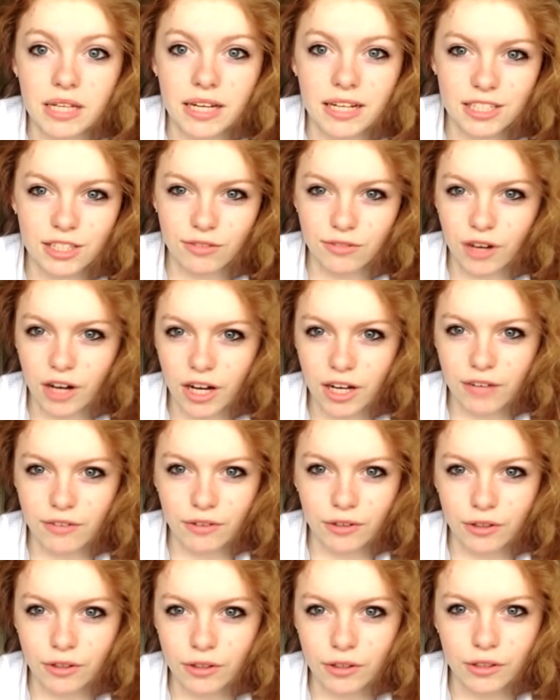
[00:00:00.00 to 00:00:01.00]

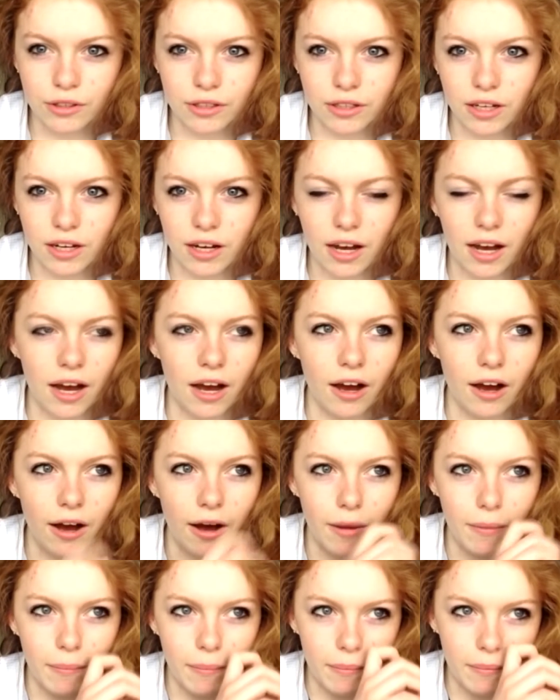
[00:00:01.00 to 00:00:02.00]
survival,
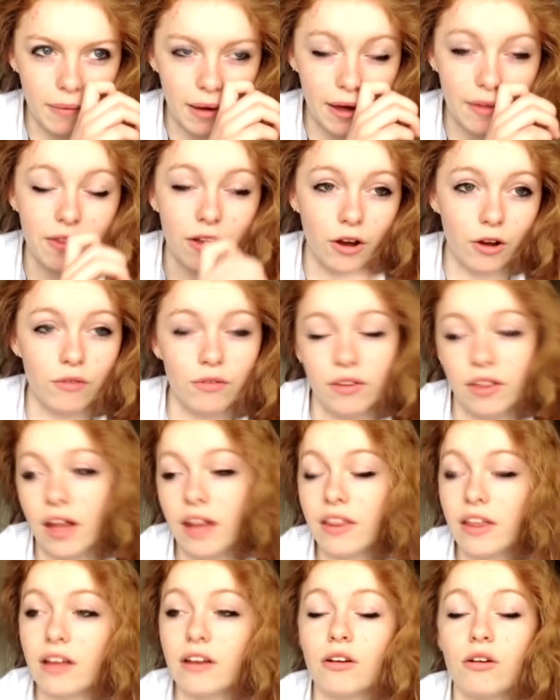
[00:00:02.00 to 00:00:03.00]
and hopefully that
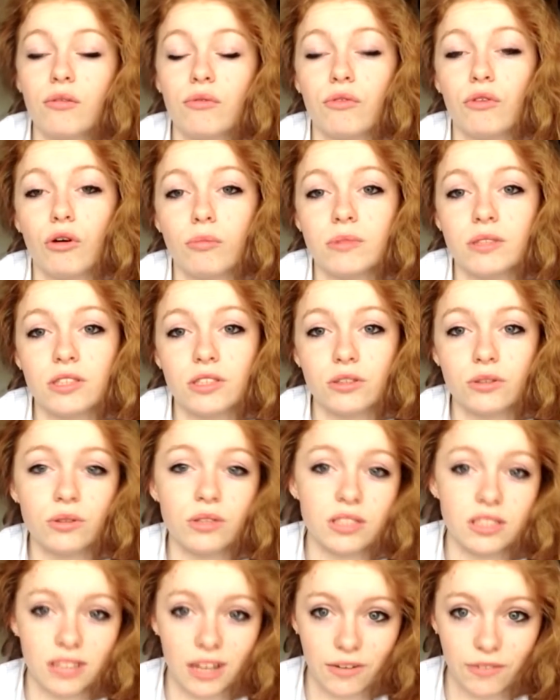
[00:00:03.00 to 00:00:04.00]
then conforms to the
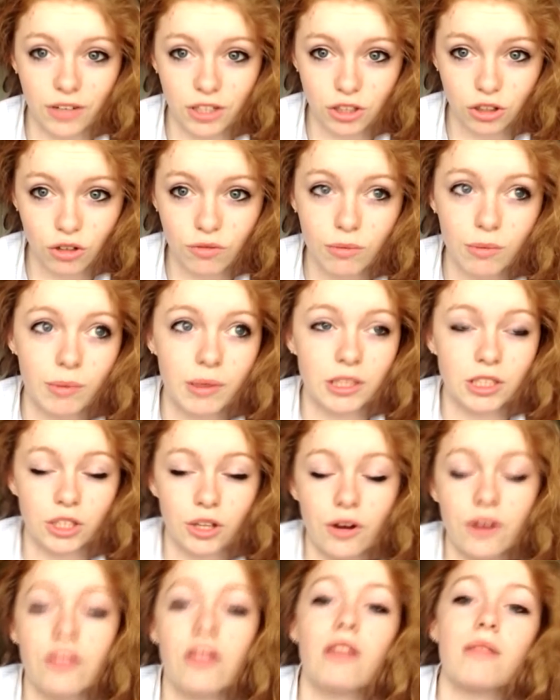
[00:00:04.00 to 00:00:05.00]
sci-fi genre by
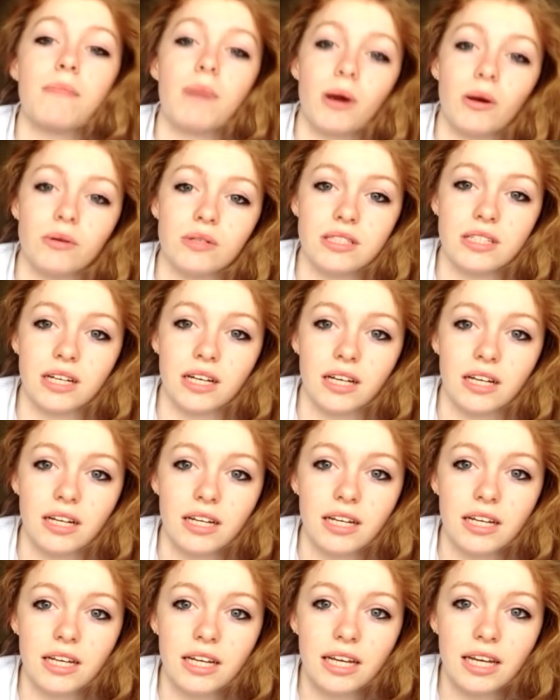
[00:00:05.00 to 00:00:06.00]
showing that the poster
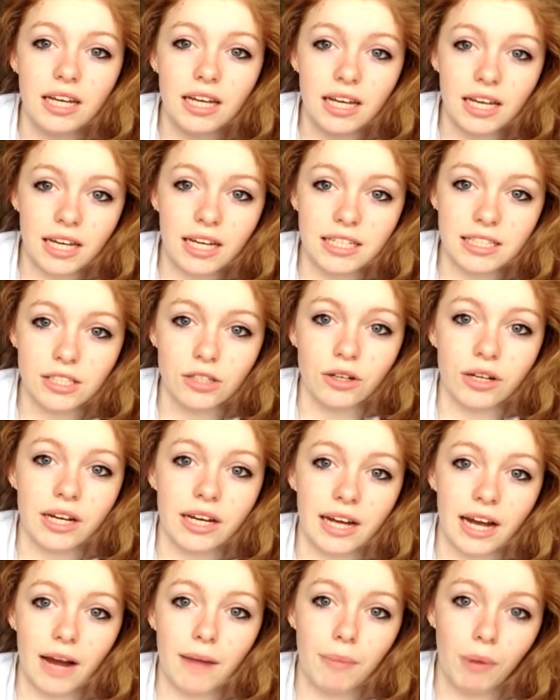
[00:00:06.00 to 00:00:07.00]
is
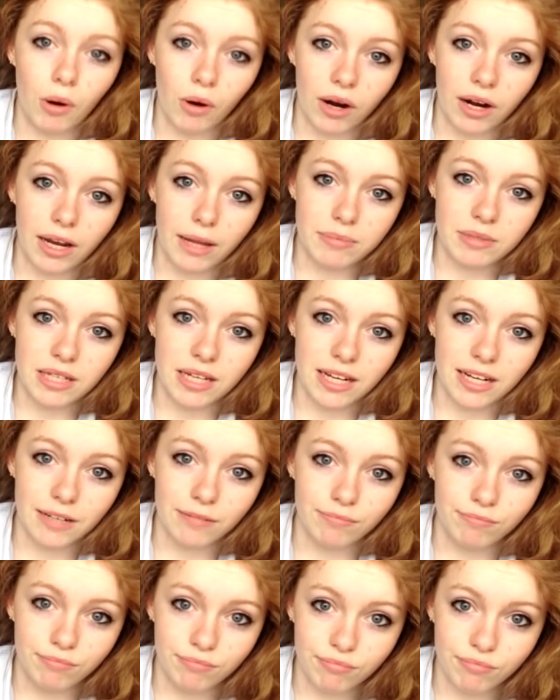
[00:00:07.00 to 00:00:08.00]
looking at apocalyptic
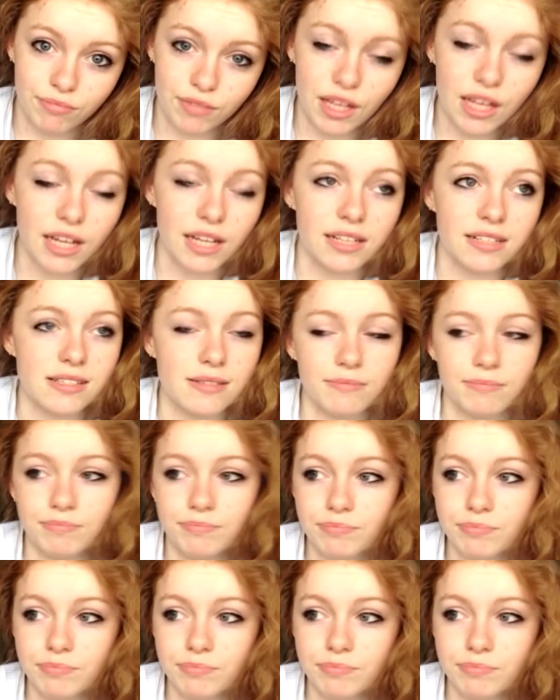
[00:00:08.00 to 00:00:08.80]
things.